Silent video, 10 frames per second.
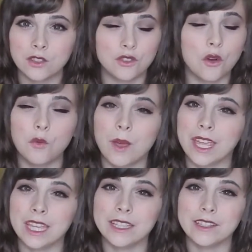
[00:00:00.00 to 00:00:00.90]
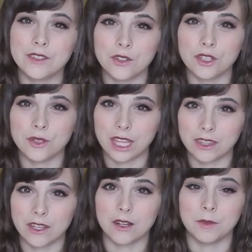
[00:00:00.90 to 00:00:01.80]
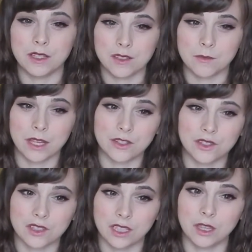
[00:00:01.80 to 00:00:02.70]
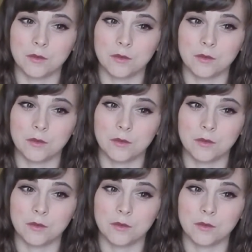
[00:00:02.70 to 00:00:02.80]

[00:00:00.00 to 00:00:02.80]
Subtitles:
don't wait until you get there because it might just delay the